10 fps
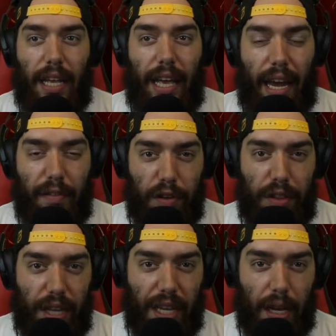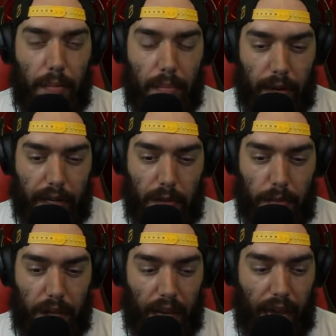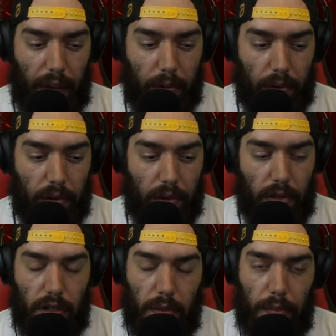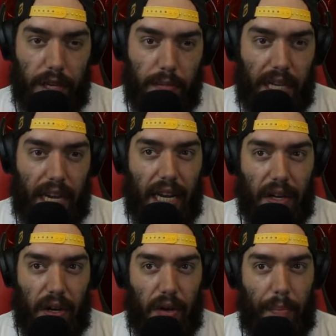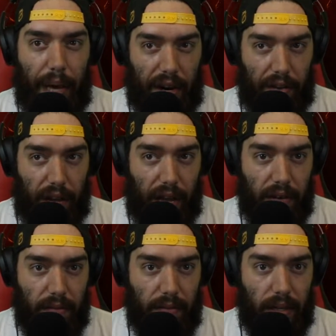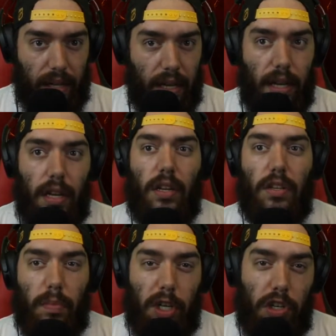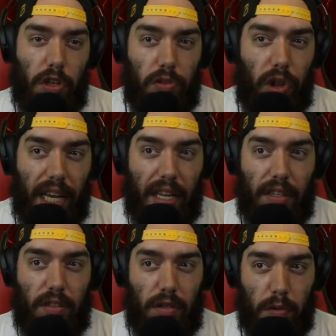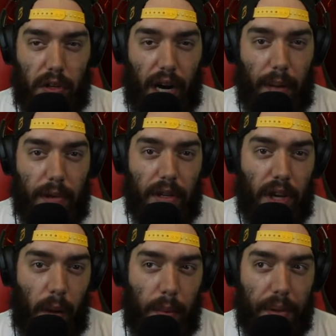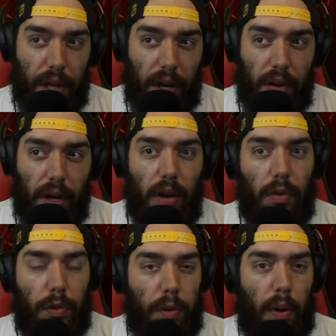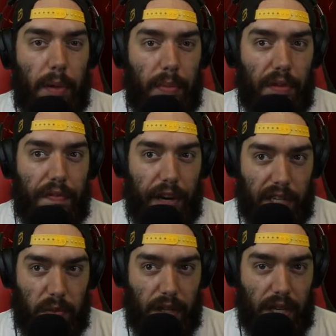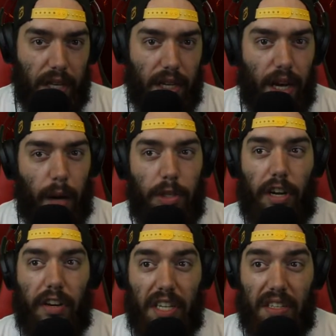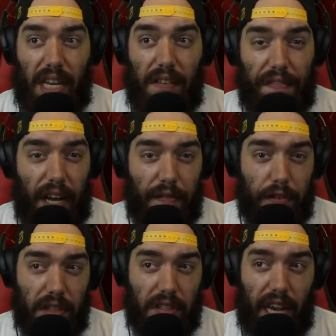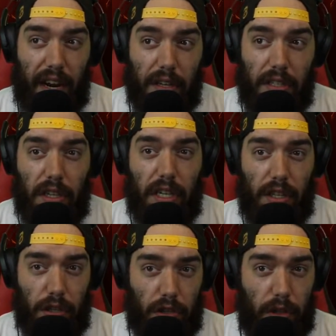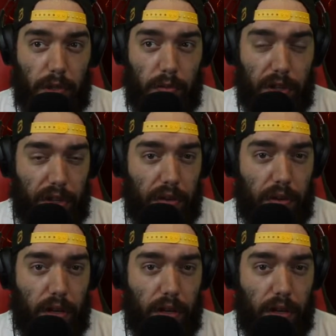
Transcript: everything must be able to be obtained on Battle.net. So make sure you like, subscribe, and comment below with what you want me to build for next week. I'll be sharing a save file for this character in the description with you,